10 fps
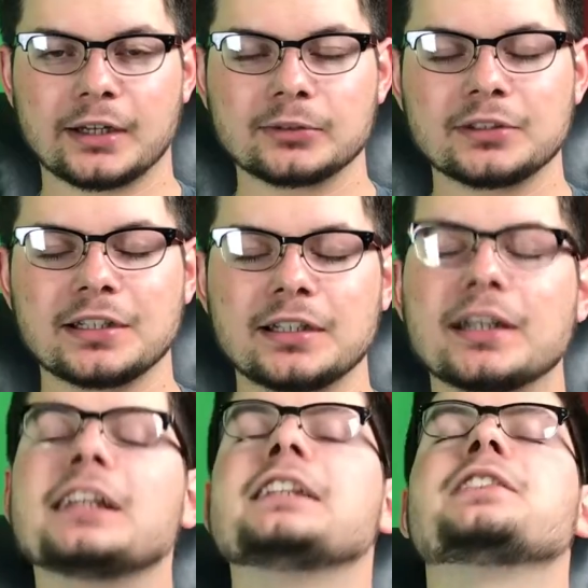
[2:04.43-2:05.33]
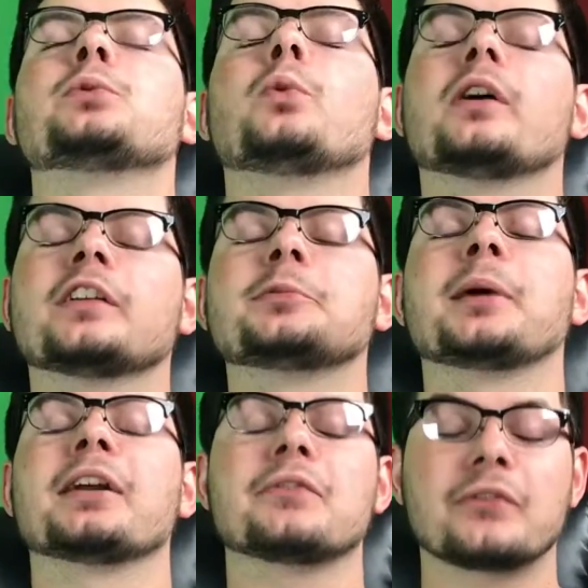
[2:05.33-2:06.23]
Carrollton is one of
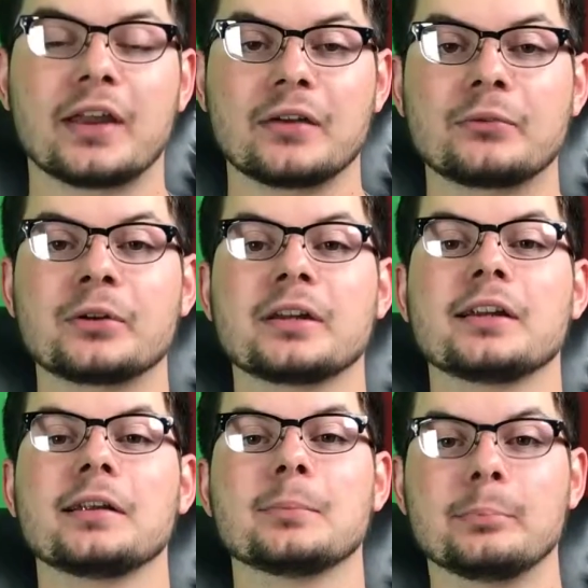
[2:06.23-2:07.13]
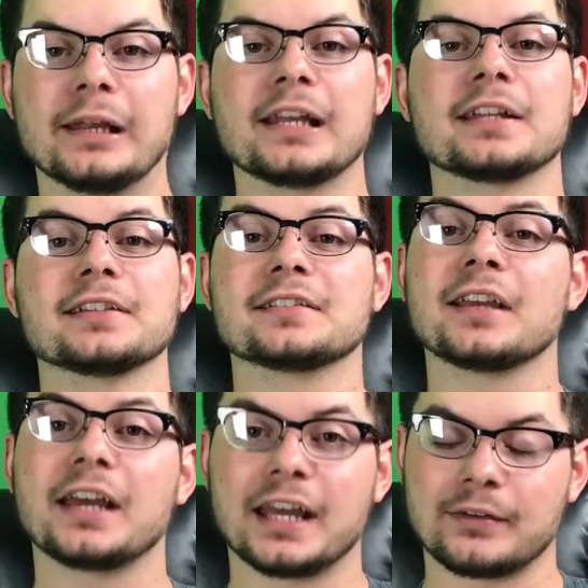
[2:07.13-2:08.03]
my favorite bands
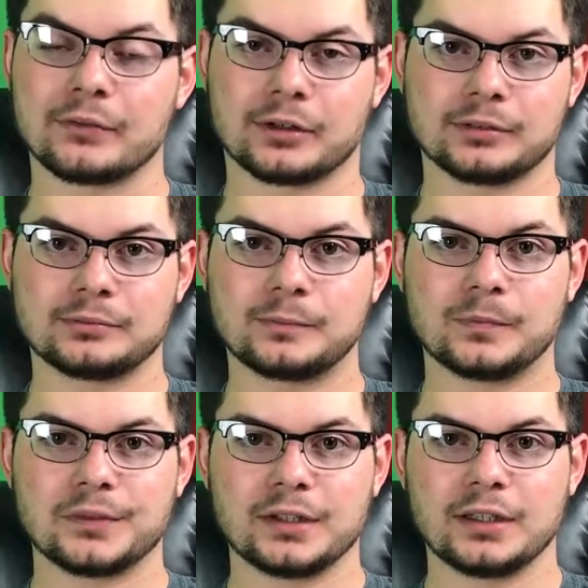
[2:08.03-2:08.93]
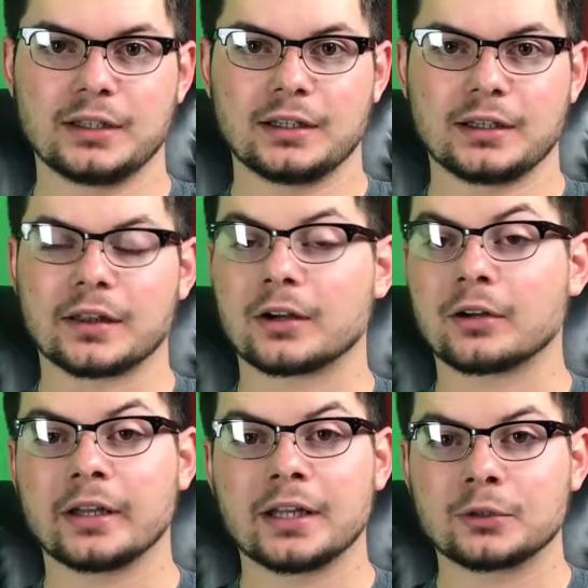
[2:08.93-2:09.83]
ever.
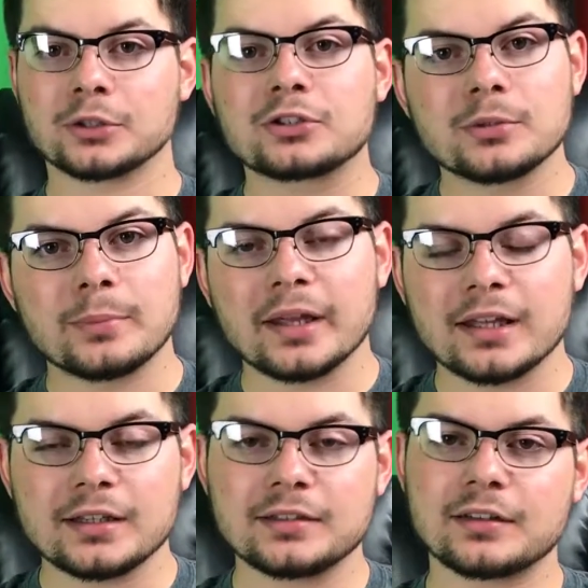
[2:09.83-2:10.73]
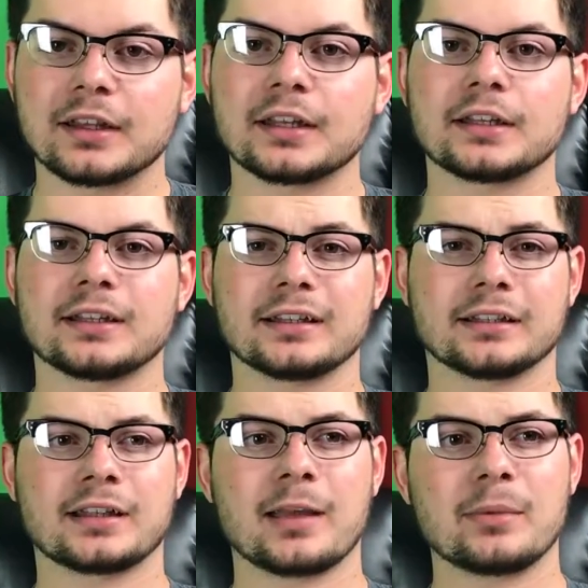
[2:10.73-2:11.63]
They're a Christian band.
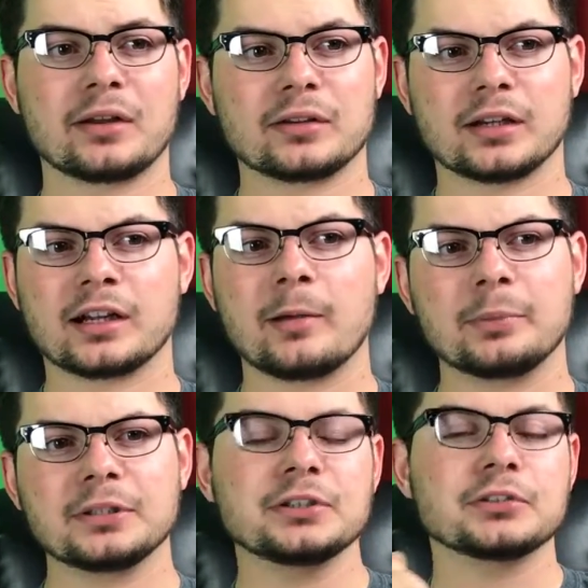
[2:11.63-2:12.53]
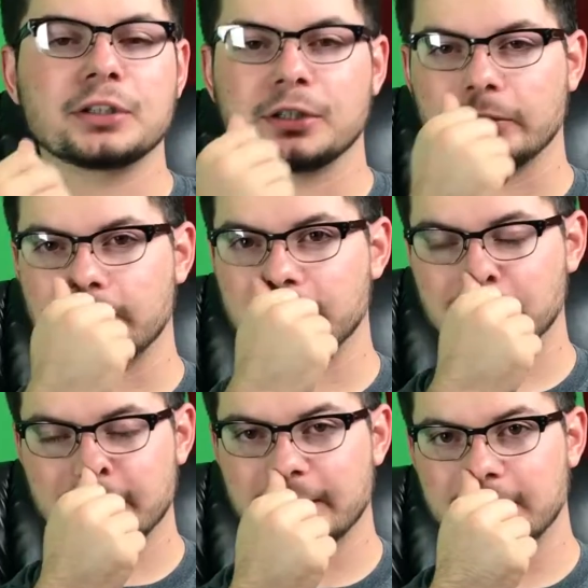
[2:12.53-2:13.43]
They came out a couple years ago,
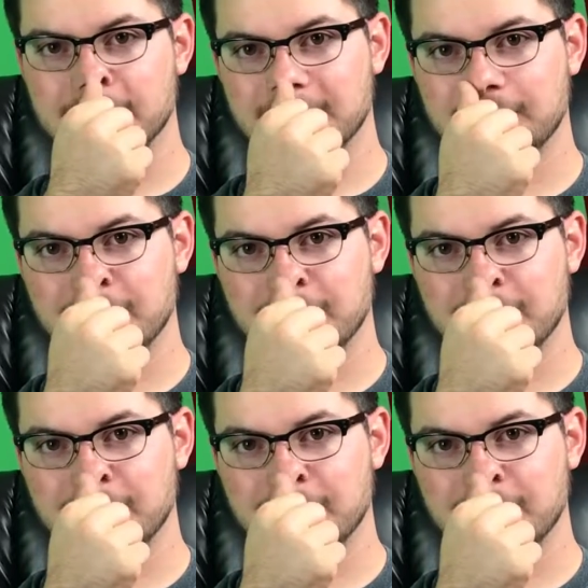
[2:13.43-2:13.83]
um,